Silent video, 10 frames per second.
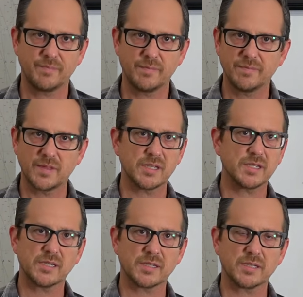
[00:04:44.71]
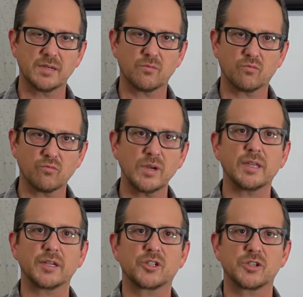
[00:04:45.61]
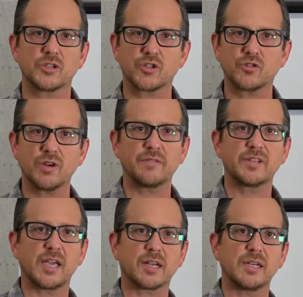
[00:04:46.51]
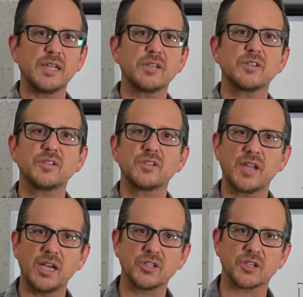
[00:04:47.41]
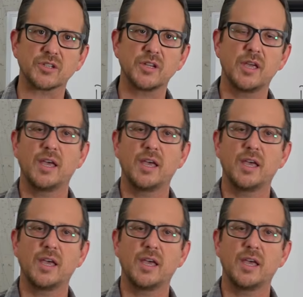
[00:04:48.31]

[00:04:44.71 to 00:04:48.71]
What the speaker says: And this is really just a string of techniques and stages